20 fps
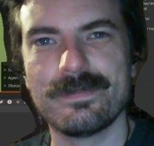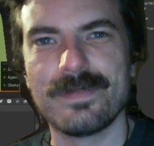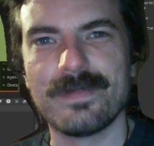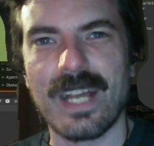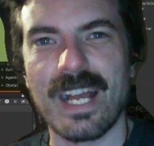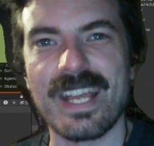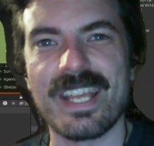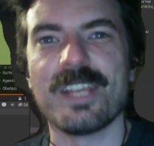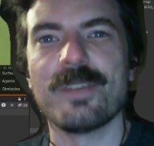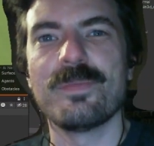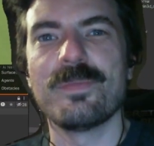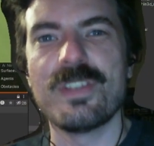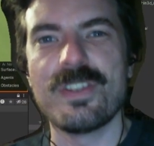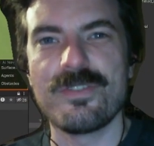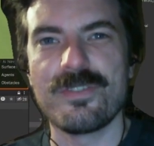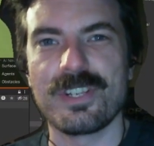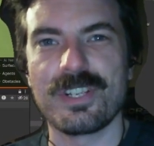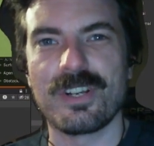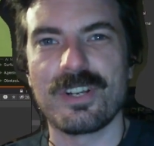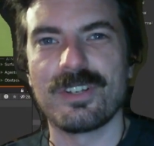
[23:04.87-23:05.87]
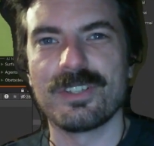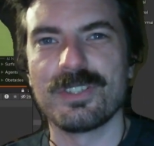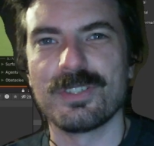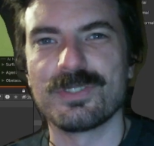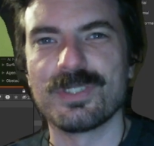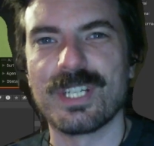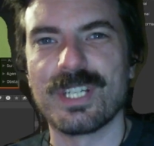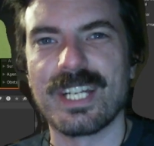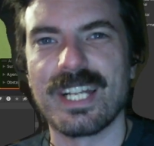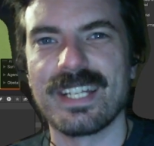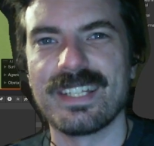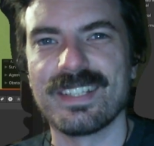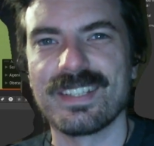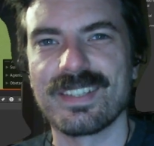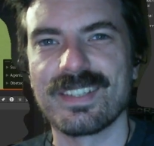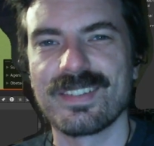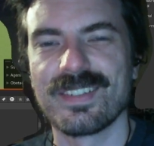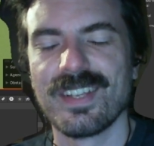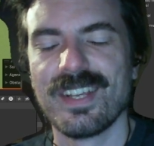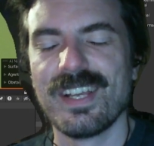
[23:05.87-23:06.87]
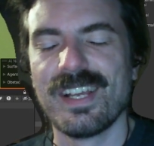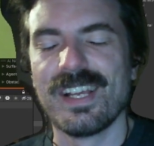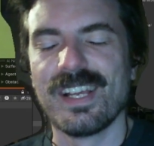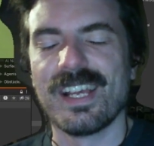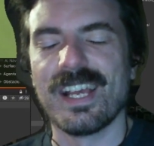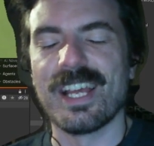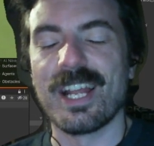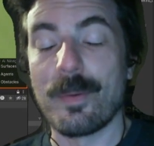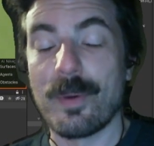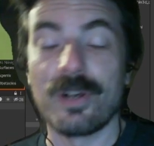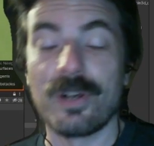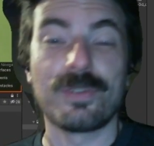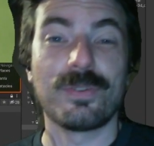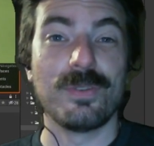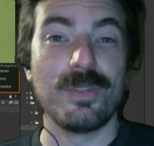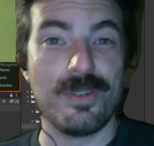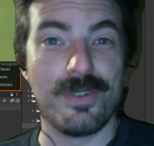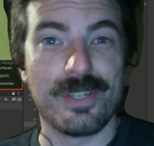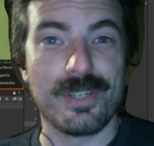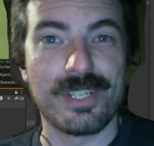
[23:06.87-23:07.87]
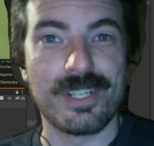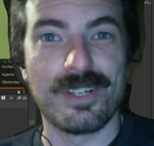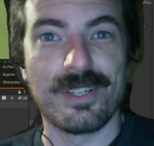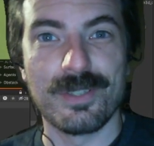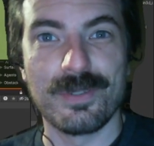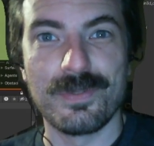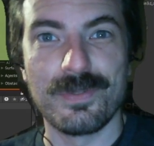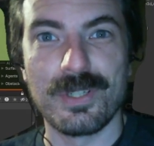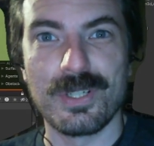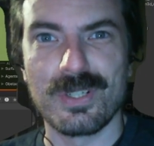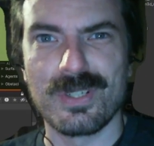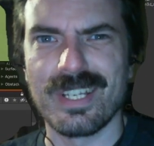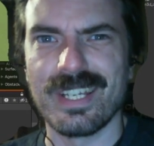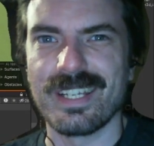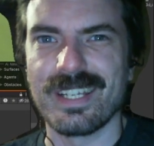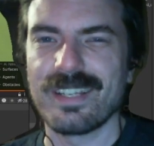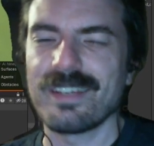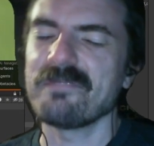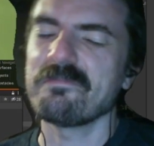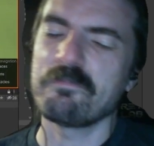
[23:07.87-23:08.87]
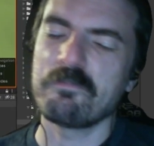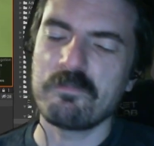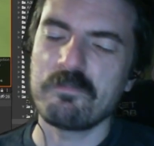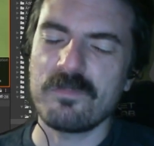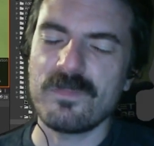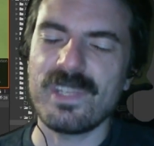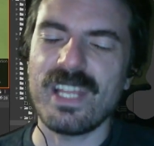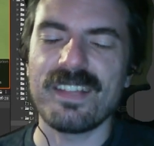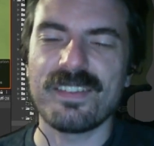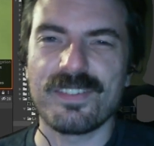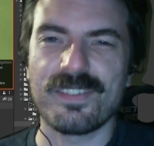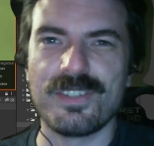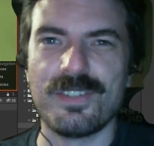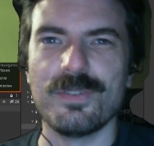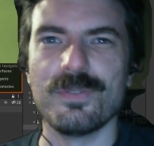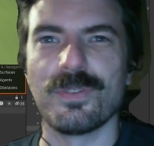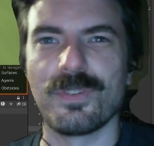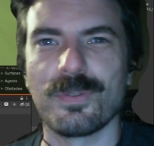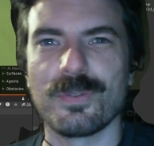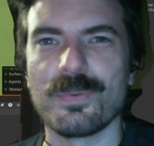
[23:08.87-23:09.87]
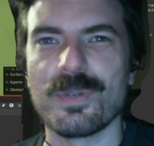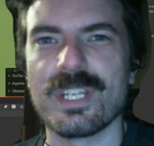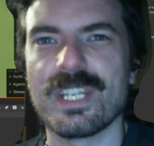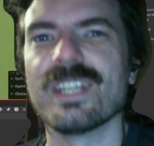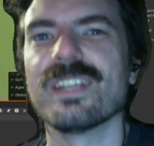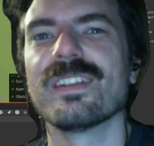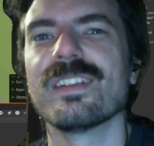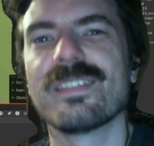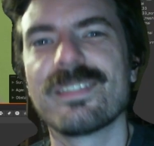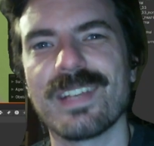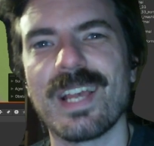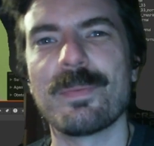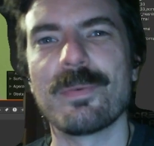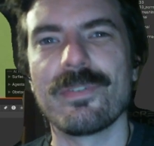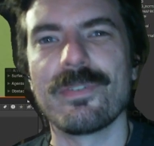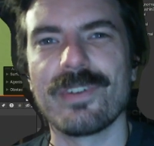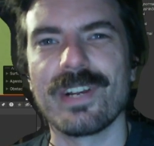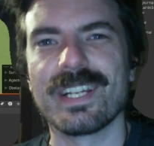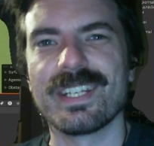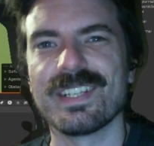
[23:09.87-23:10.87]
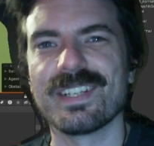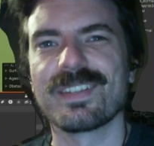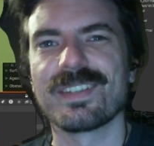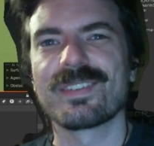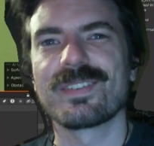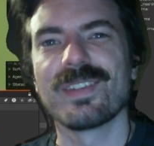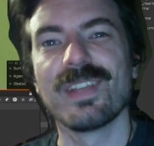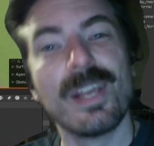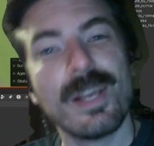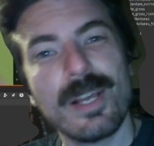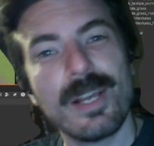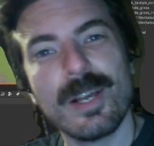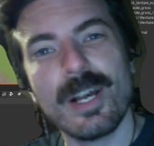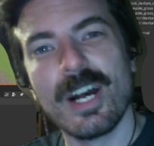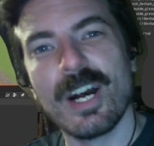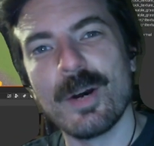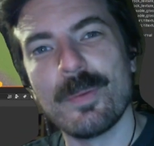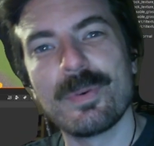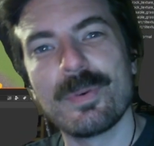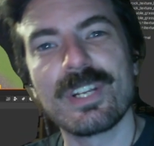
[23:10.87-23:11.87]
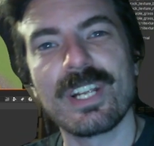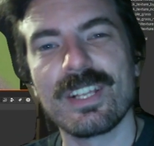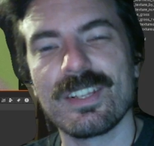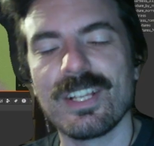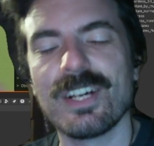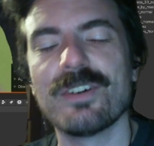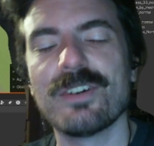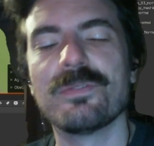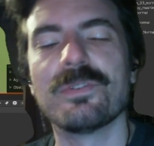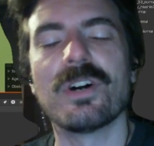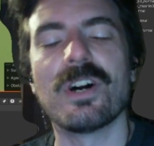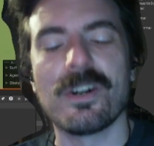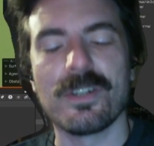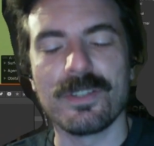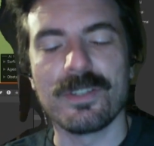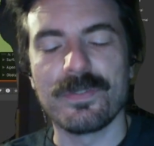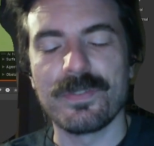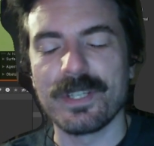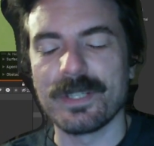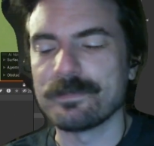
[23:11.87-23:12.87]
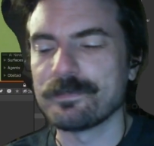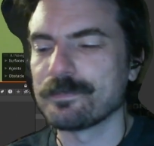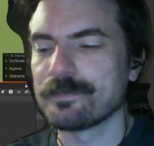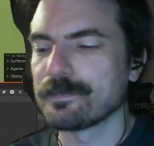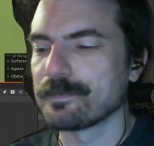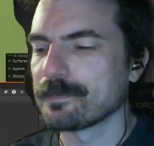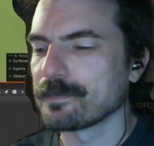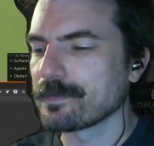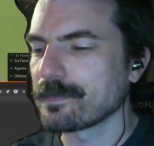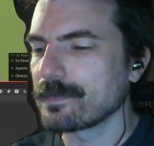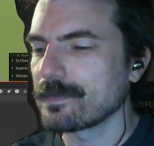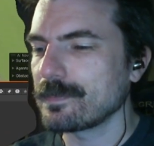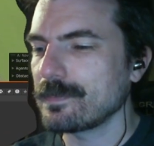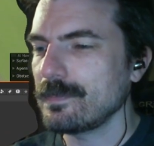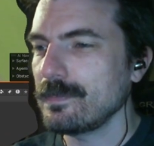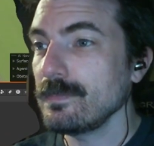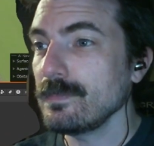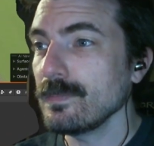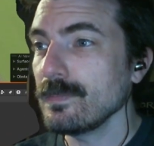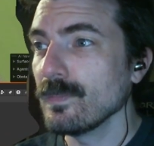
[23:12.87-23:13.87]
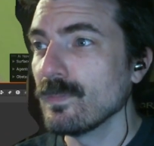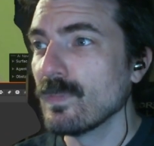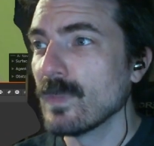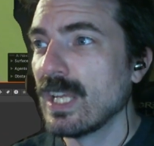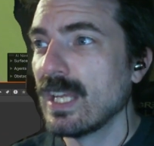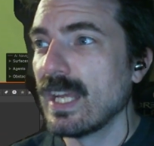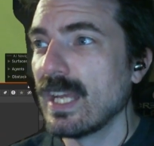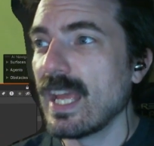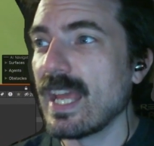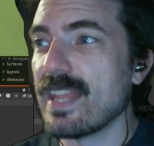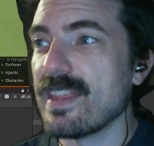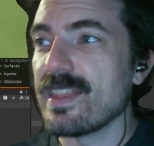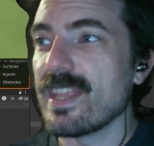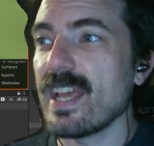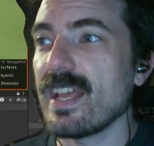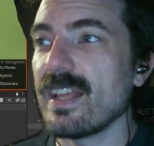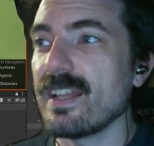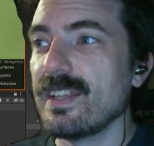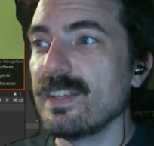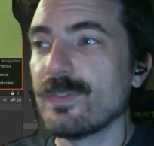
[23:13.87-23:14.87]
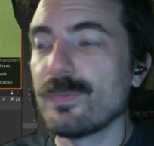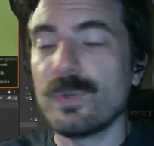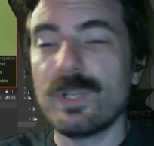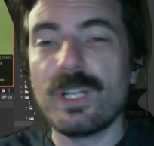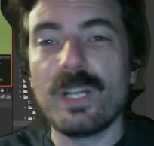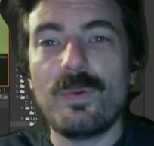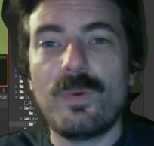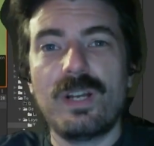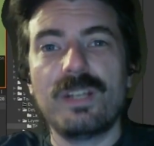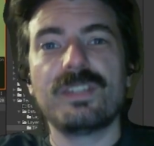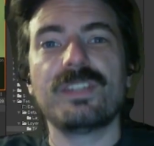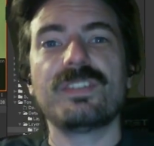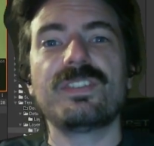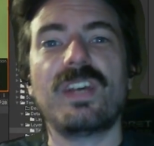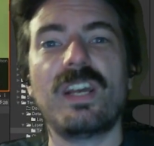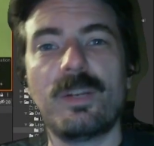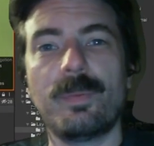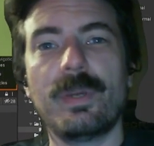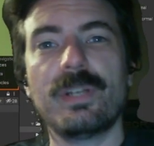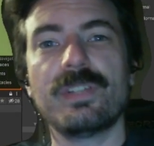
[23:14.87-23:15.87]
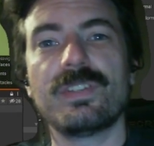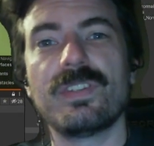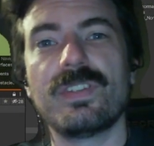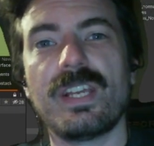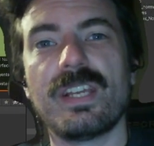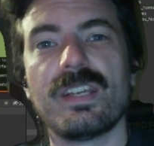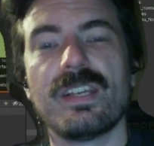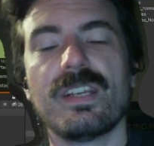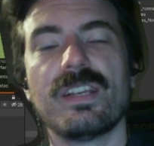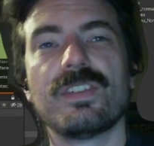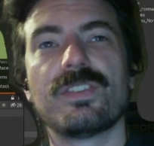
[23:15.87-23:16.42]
I am hearing all your great ideas. And I'm also hearing all of your, like, that's cute, sweetie type of ideas. But I love all of them. And that is what I wanted to talk about today.